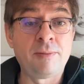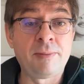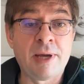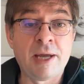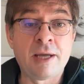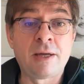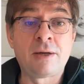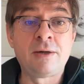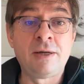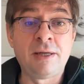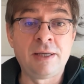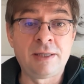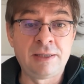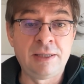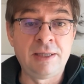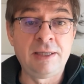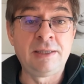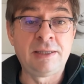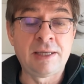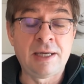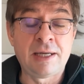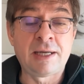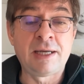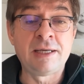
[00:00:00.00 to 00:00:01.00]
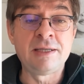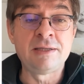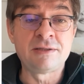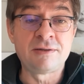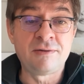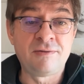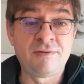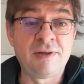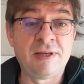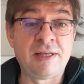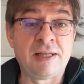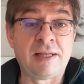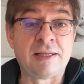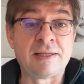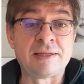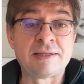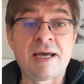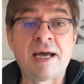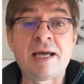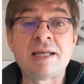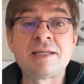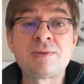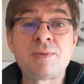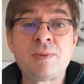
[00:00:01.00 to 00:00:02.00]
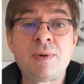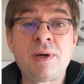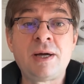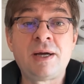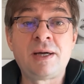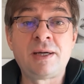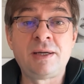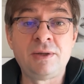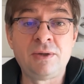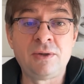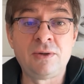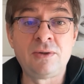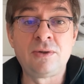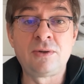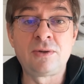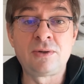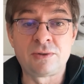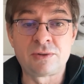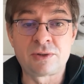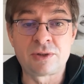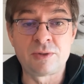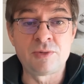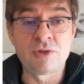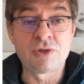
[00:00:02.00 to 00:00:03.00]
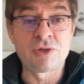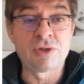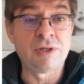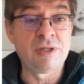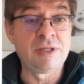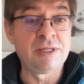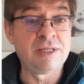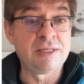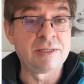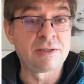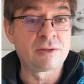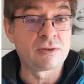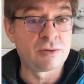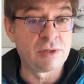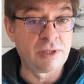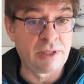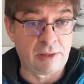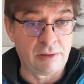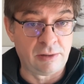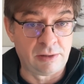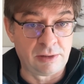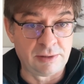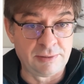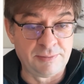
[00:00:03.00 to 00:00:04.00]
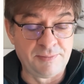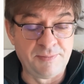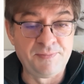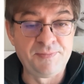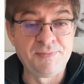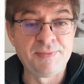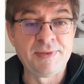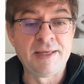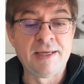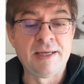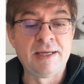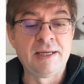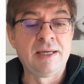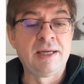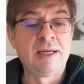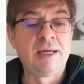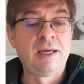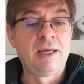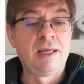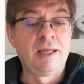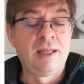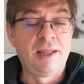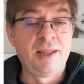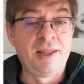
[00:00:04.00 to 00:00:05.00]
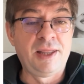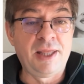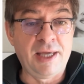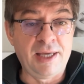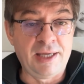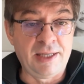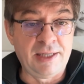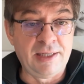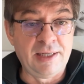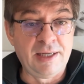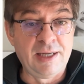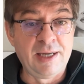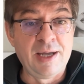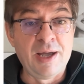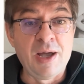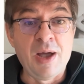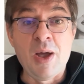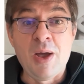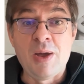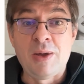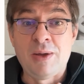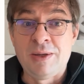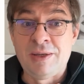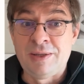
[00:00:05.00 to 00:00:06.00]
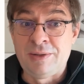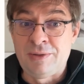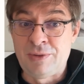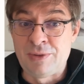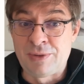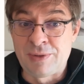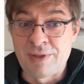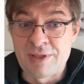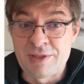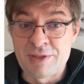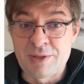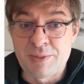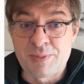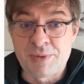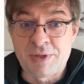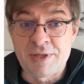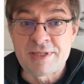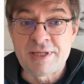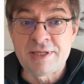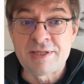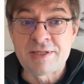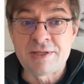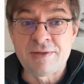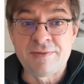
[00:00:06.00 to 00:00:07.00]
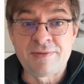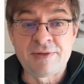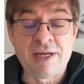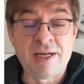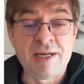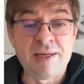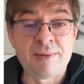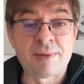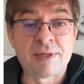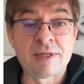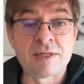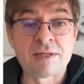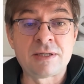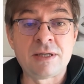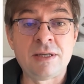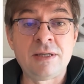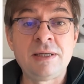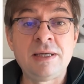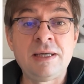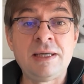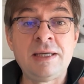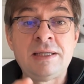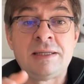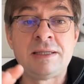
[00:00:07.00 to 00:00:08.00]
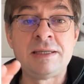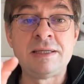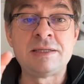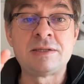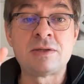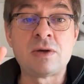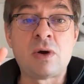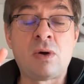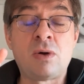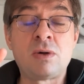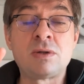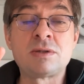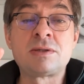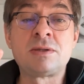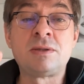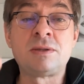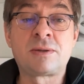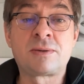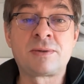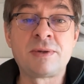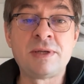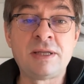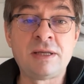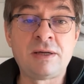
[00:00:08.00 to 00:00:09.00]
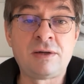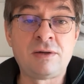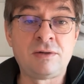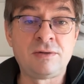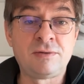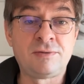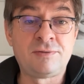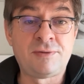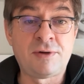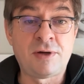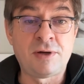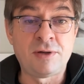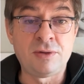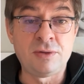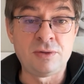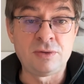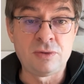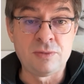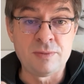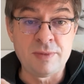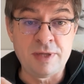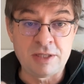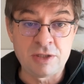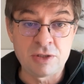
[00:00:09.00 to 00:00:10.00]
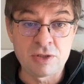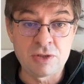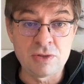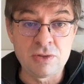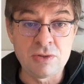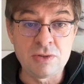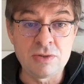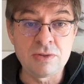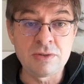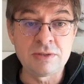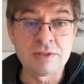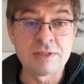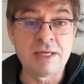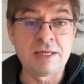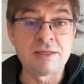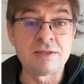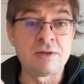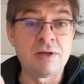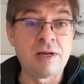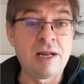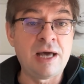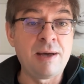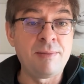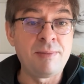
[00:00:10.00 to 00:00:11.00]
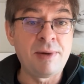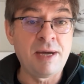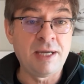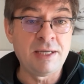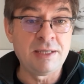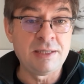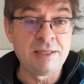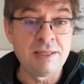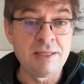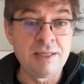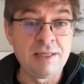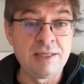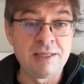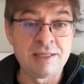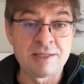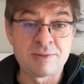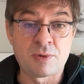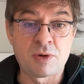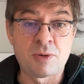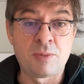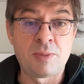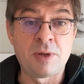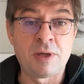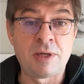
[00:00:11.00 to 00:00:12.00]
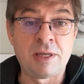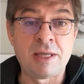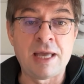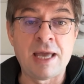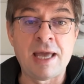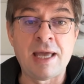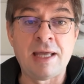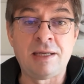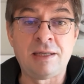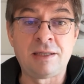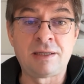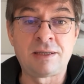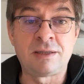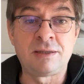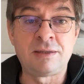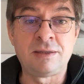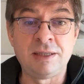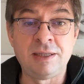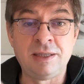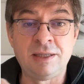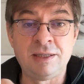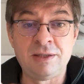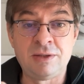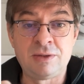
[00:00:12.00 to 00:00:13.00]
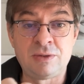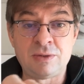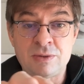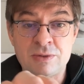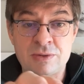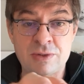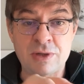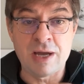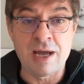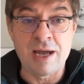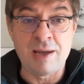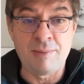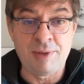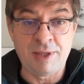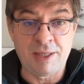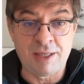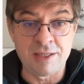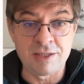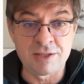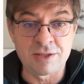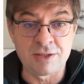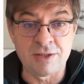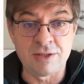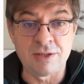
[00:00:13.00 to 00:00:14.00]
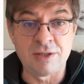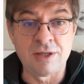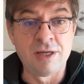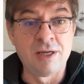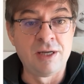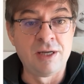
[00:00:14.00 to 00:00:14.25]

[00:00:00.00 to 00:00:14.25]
by collecting data in the field. That's where your contribution is critical. Then, during the process of calibration, it is also critical for you to make sure that the lab ID is properly entered into the application.